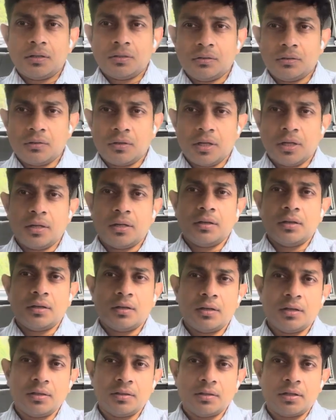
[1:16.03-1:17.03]
today
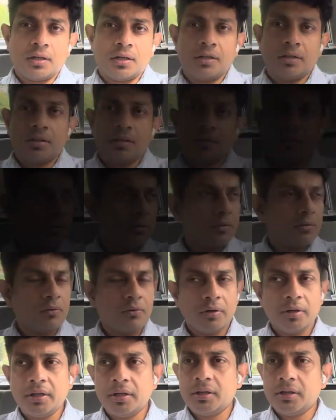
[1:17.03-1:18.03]
I started
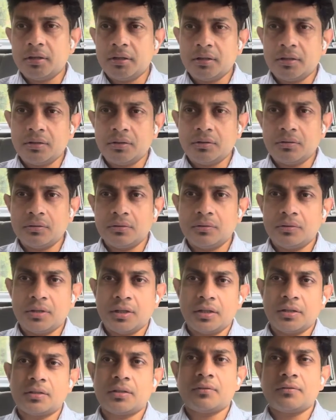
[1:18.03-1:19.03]
going to
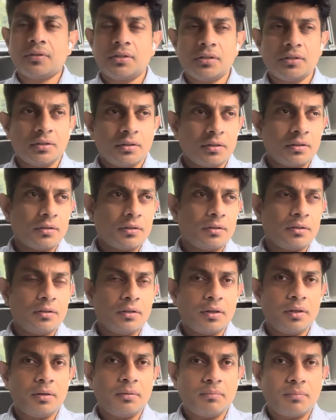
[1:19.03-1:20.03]
Teresa first,
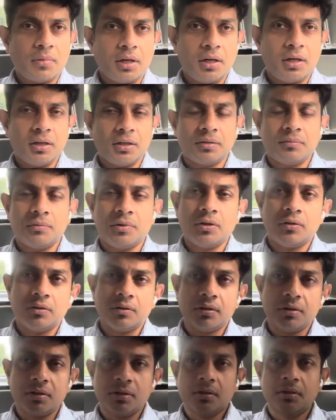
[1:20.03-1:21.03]
then Mahalakshmi Layout